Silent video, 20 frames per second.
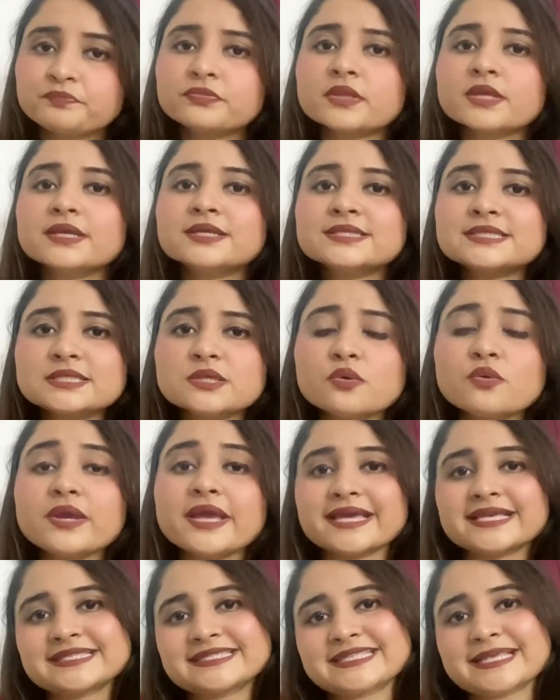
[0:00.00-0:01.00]
So
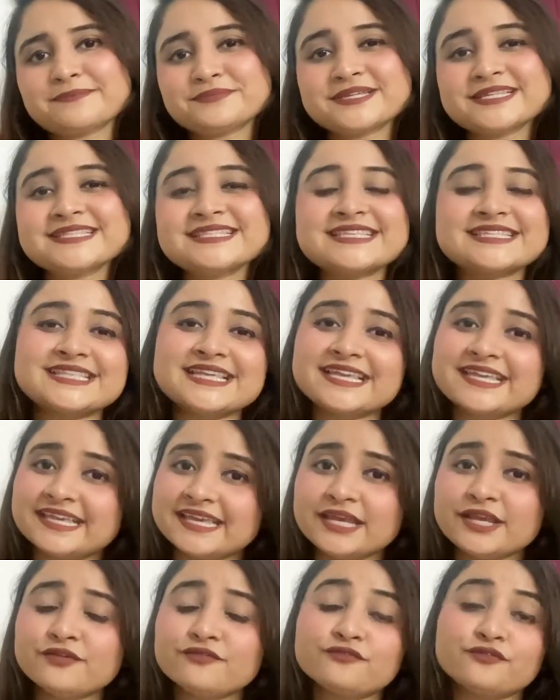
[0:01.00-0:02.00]
acceptance is the key
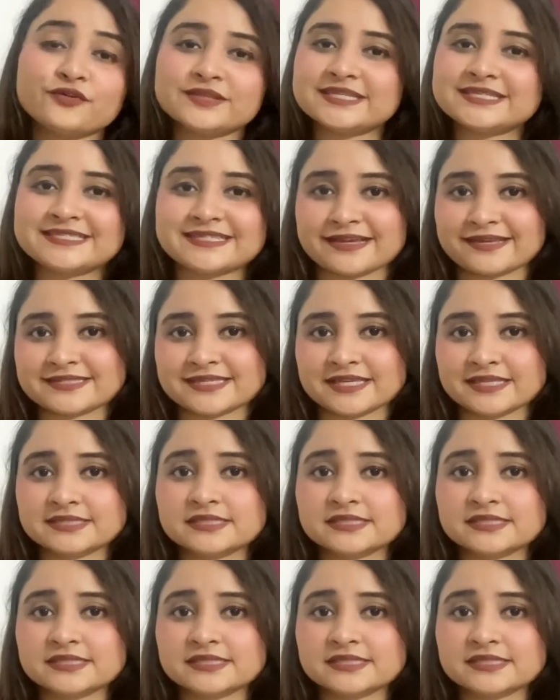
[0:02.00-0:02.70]
for the success.